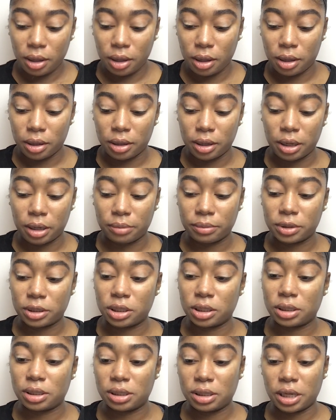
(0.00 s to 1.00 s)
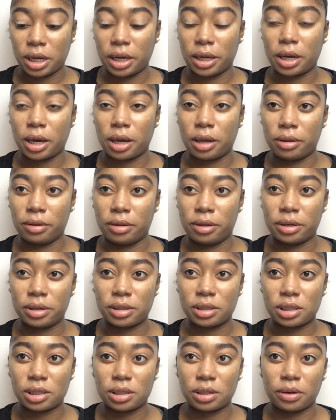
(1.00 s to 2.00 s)
And then I'm gonna just take
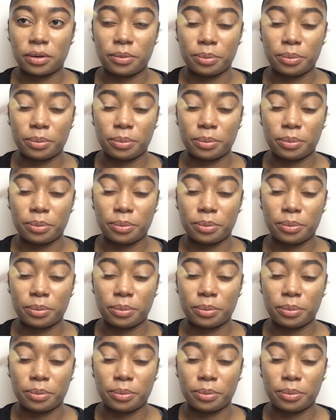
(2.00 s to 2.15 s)
this